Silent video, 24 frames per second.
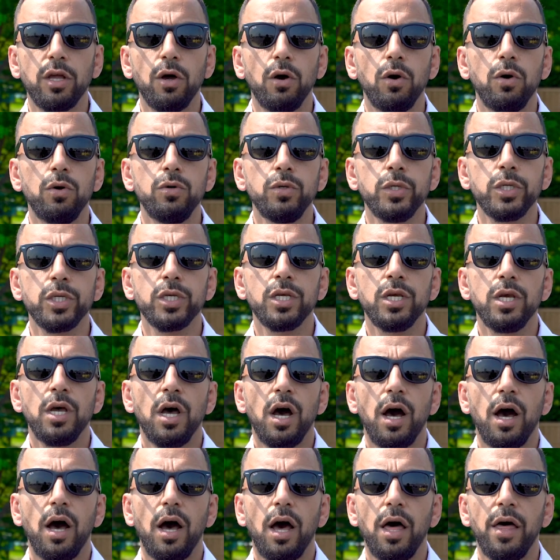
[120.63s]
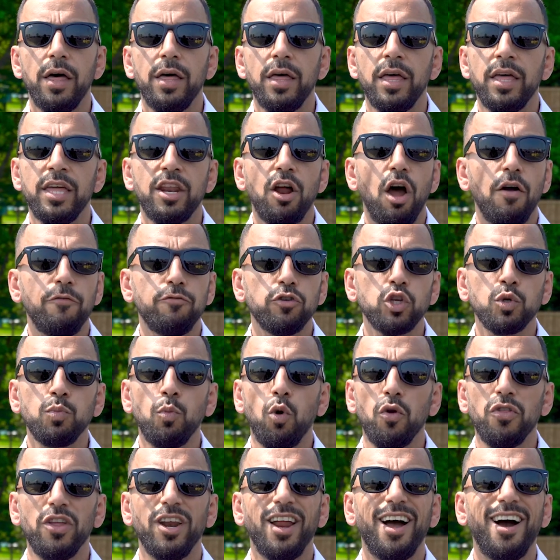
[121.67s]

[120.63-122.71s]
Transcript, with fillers: goes, it offers more than